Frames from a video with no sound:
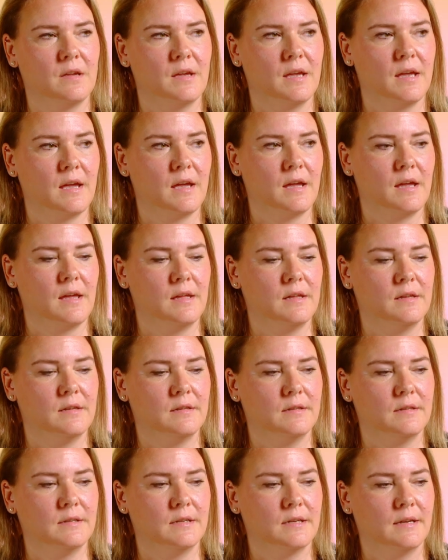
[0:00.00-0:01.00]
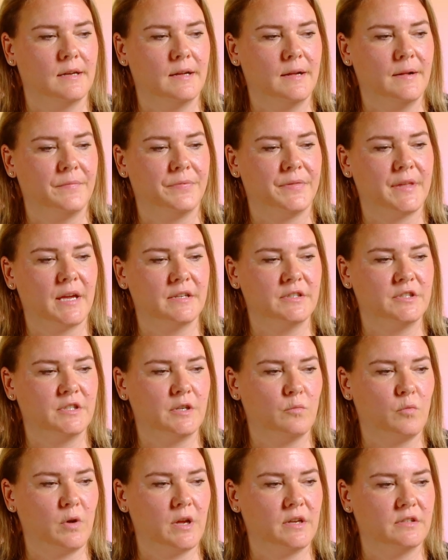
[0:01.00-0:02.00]
And then
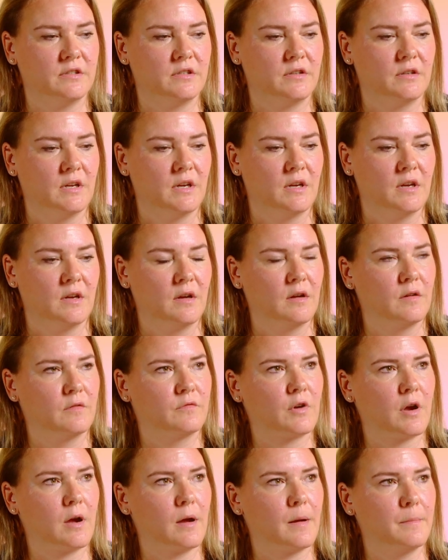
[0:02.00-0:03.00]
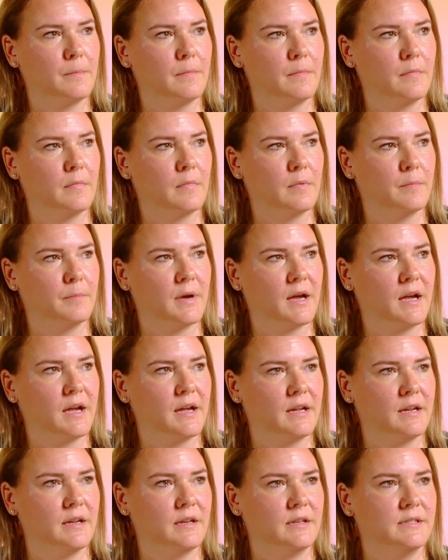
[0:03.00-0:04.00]
she went from
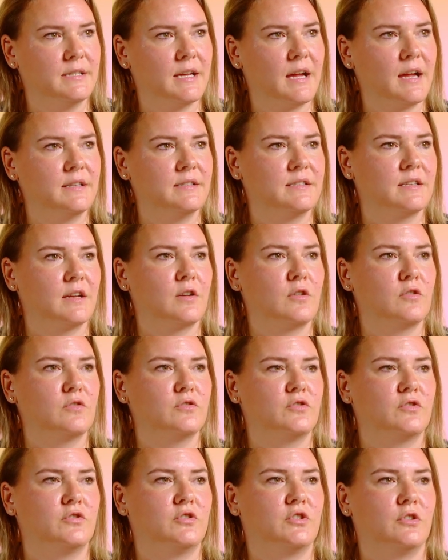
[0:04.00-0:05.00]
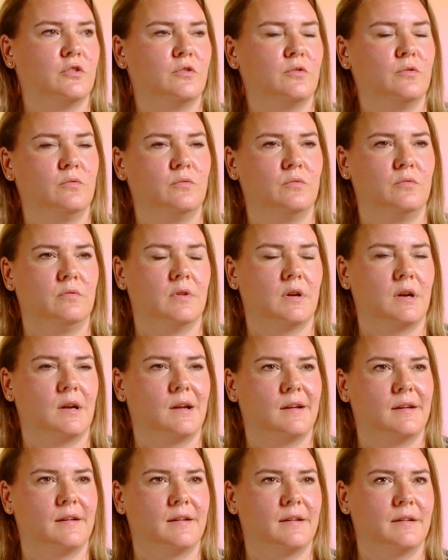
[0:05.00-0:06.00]
my dad's house to
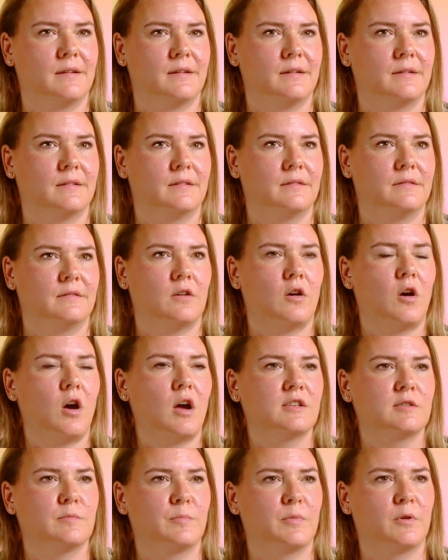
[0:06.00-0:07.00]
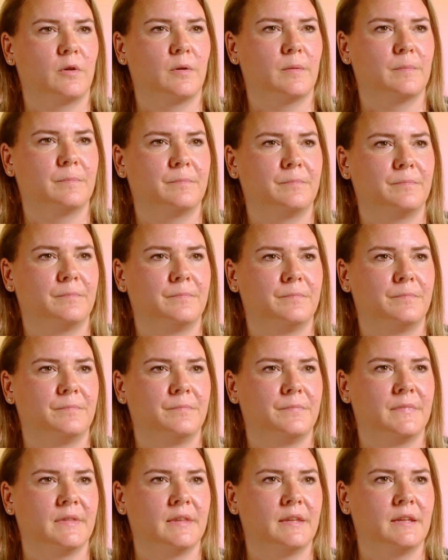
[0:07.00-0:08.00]
the hospital
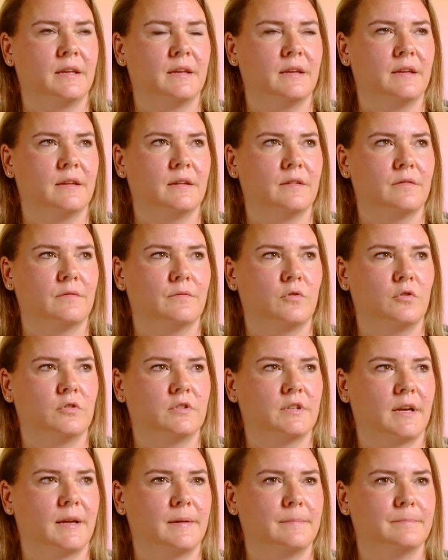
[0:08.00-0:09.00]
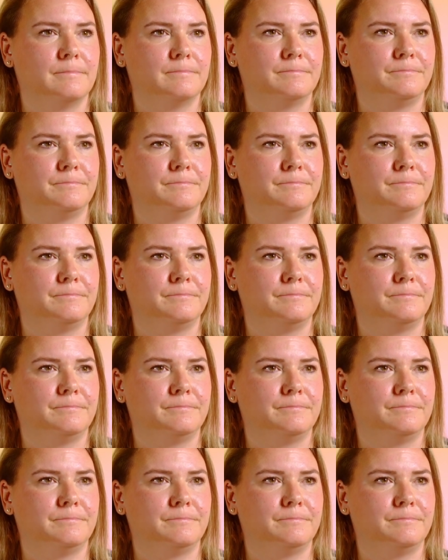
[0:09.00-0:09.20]
full time.